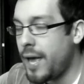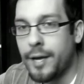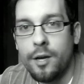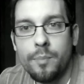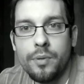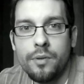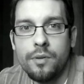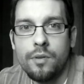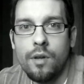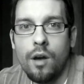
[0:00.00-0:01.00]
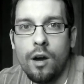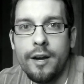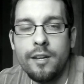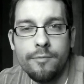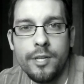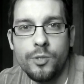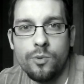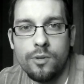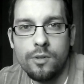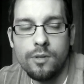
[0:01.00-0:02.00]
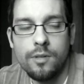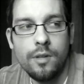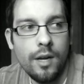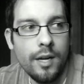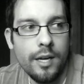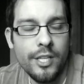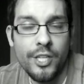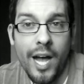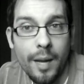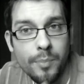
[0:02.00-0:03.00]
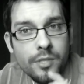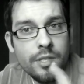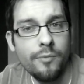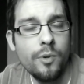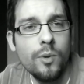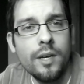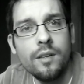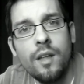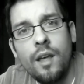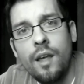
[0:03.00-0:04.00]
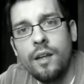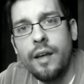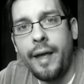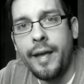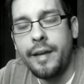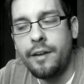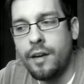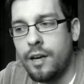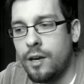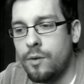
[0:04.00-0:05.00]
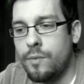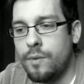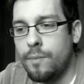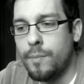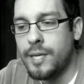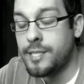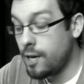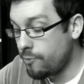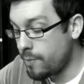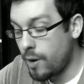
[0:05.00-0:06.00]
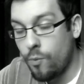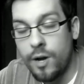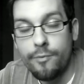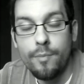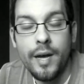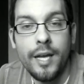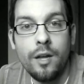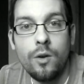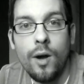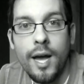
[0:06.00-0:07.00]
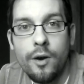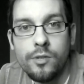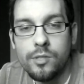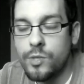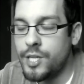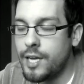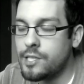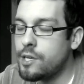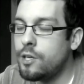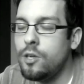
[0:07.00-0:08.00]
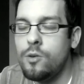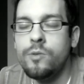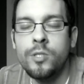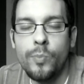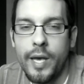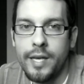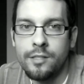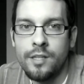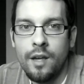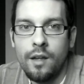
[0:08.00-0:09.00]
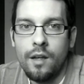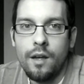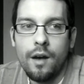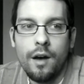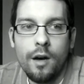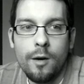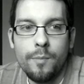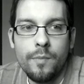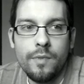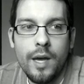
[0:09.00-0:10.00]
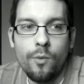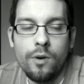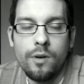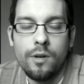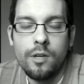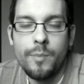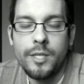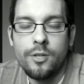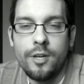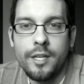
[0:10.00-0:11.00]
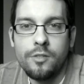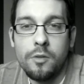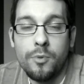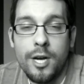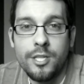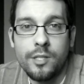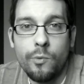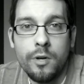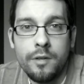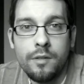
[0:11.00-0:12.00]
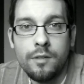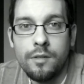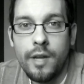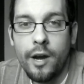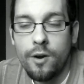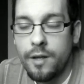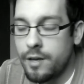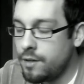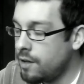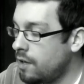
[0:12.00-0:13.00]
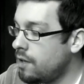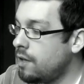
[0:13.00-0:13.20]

pack up our individual shops, if you will, and myself and my wife are buying a new house, which has a huge space that we're going to be turning into the Project One area.